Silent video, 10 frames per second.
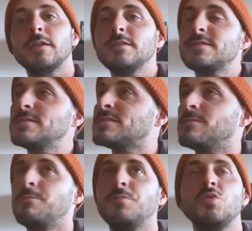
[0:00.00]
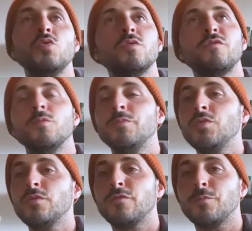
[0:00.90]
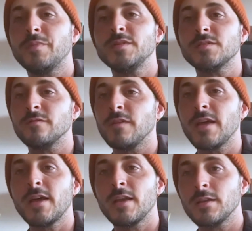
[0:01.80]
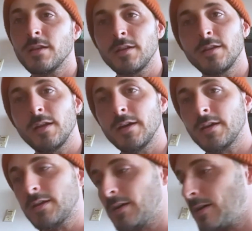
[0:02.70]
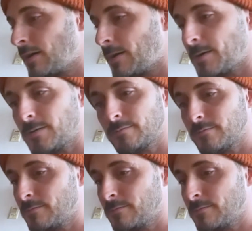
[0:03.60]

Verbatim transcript: this is a beautiful, beautiful piece of land. And like, um,